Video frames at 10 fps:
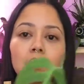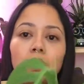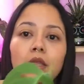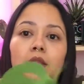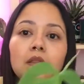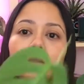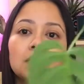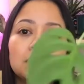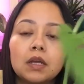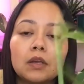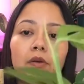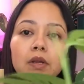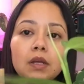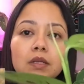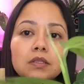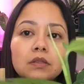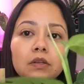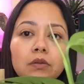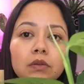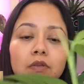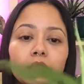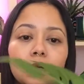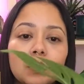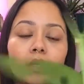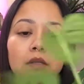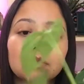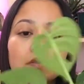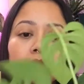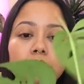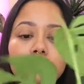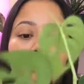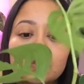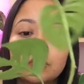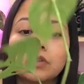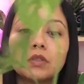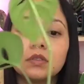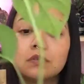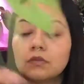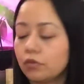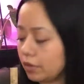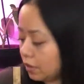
And then this guy already has a new leaf coming in, so this is 3